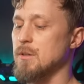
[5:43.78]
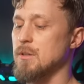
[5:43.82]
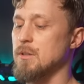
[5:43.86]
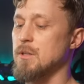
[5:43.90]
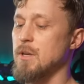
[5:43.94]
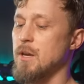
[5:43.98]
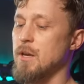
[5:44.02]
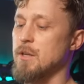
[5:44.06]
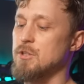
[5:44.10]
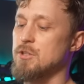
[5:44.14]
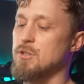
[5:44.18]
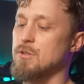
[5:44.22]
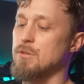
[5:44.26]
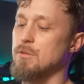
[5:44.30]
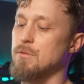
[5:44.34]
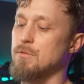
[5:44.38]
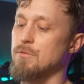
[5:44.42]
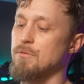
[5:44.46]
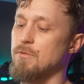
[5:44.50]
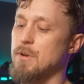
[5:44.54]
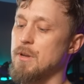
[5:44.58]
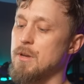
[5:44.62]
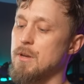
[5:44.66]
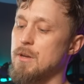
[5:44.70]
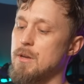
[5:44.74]
attach to the
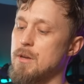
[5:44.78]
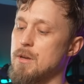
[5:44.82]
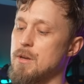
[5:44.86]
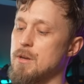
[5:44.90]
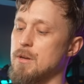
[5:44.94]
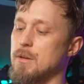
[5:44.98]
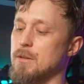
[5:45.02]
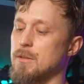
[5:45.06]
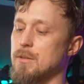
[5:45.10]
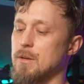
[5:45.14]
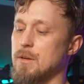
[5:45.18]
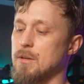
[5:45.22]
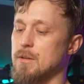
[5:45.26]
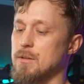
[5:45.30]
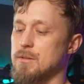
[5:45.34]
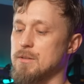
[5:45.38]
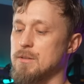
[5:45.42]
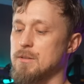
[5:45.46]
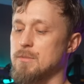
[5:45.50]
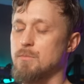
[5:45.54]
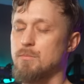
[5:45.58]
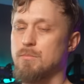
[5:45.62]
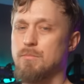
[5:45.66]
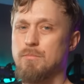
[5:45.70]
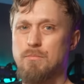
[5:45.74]
rear here and then
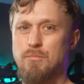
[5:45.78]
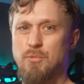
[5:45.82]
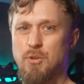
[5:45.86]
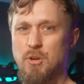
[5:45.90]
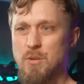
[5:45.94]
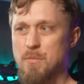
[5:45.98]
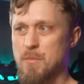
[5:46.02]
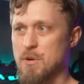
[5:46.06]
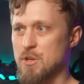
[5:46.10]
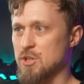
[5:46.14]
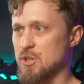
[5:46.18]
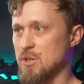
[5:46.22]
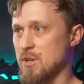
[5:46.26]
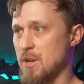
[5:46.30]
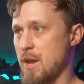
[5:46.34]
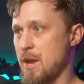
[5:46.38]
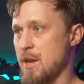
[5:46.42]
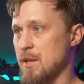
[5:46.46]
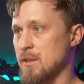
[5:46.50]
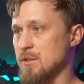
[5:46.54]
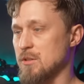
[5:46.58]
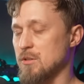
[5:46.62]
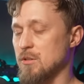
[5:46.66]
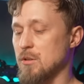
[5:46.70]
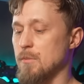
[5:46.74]
is pretty much an
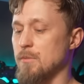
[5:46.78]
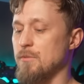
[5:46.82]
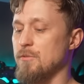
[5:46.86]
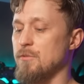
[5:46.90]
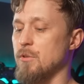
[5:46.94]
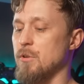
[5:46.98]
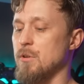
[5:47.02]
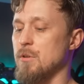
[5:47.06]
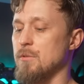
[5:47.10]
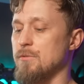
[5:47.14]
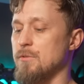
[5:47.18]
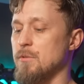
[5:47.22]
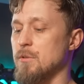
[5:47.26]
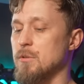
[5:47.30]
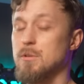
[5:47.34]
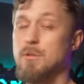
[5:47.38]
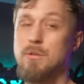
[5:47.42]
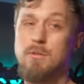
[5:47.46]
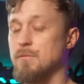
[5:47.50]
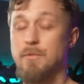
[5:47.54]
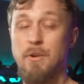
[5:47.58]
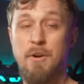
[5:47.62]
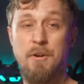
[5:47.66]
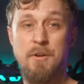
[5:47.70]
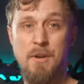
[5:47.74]
end stop for your foot.
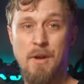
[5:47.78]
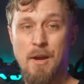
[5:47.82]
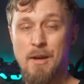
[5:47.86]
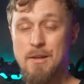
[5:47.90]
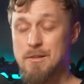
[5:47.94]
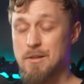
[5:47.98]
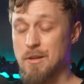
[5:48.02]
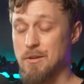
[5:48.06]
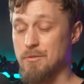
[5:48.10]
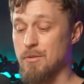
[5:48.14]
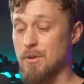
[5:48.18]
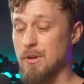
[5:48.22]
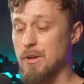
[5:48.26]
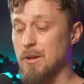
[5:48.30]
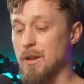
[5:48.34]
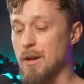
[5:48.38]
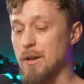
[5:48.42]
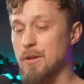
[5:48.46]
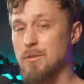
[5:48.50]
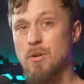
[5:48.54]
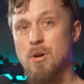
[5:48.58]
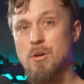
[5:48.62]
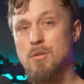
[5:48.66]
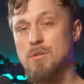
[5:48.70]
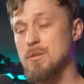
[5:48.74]
Very nice, I really
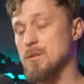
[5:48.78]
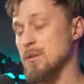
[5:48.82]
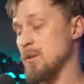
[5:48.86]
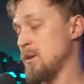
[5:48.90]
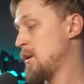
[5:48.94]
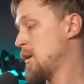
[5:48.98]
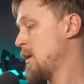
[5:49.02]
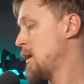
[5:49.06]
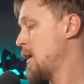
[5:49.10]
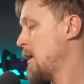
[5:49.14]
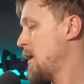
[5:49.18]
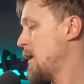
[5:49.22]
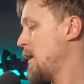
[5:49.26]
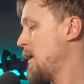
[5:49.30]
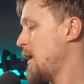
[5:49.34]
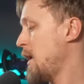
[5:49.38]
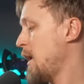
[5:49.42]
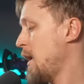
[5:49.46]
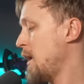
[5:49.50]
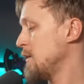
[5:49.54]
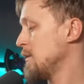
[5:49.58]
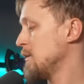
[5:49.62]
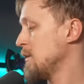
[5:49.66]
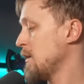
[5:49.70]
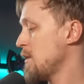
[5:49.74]
like those.
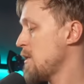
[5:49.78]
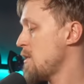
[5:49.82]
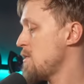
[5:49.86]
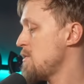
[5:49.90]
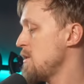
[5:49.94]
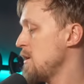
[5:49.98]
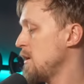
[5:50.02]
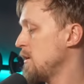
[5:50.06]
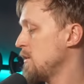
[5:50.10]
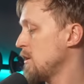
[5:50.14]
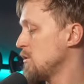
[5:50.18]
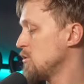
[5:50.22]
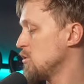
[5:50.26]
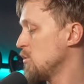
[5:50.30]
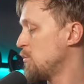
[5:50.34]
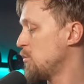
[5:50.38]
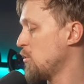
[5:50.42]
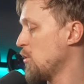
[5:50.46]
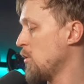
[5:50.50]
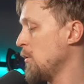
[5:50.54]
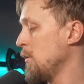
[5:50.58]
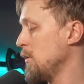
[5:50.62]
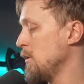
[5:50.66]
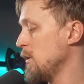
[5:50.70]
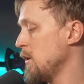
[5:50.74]
And another thing that you
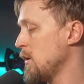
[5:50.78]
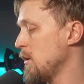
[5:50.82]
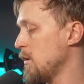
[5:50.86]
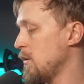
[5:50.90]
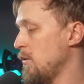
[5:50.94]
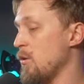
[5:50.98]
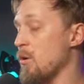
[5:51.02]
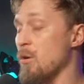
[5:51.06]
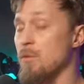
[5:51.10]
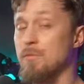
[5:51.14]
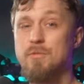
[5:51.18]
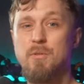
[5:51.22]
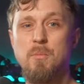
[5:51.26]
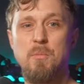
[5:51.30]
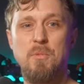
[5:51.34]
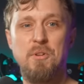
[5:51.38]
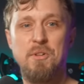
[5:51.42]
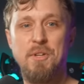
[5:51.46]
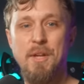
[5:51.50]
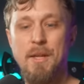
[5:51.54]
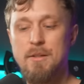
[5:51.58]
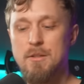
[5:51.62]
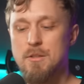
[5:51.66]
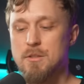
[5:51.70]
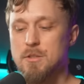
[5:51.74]
probably know from the
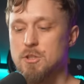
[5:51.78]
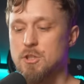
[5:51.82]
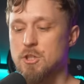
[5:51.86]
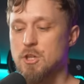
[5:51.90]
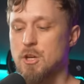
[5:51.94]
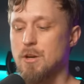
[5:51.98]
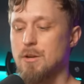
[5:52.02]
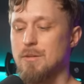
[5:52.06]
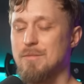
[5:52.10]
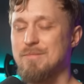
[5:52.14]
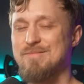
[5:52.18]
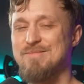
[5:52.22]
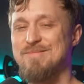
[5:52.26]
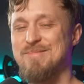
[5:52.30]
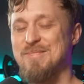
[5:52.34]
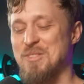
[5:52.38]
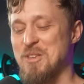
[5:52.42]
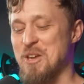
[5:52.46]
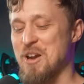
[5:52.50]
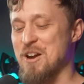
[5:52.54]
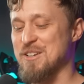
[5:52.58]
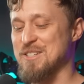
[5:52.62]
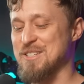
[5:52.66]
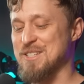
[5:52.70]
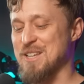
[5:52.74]
dentist chair,
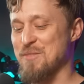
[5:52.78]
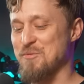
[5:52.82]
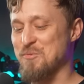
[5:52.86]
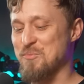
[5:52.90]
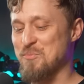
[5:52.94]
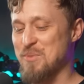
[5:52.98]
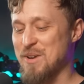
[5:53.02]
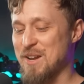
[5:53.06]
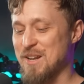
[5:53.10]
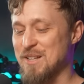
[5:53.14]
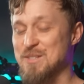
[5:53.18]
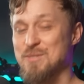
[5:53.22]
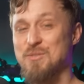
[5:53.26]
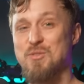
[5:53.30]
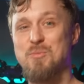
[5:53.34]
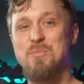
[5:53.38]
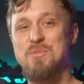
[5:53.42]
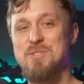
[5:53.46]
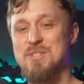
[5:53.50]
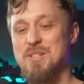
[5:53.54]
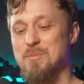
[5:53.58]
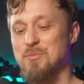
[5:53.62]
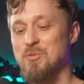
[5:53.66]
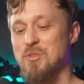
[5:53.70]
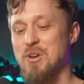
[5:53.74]
the R7 pedals from
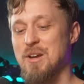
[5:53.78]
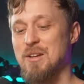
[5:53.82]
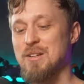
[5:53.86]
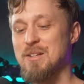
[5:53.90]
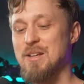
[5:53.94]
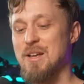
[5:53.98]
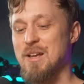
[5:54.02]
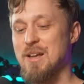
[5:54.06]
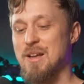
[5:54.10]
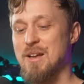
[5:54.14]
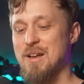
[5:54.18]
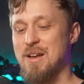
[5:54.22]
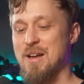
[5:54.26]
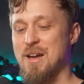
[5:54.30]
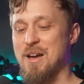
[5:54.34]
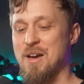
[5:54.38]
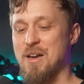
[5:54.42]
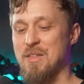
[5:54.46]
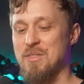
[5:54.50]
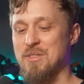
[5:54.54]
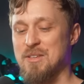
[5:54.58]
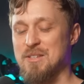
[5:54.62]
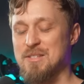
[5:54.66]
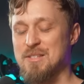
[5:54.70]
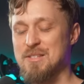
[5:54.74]
SimGrade,
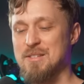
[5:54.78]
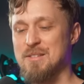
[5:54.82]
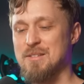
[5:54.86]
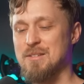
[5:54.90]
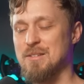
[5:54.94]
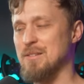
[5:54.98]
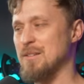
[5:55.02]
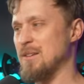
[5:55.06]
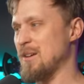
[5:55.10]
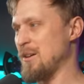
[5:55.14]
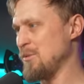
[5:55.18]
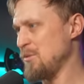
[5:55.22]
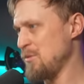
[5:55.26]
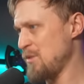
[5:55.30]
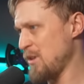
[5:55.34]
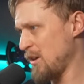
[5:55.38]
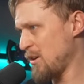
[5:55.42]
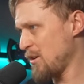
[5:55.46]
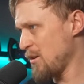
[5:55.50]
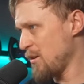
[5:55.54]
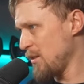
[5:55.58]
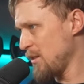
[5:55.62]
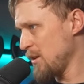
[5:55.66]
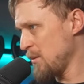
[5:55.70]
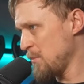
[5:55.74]
are these, how do they
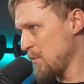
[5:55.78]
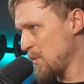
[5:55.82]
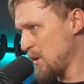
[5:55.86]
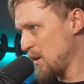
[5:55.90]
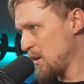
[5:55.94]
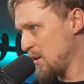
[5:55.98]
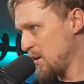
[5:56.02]
call them?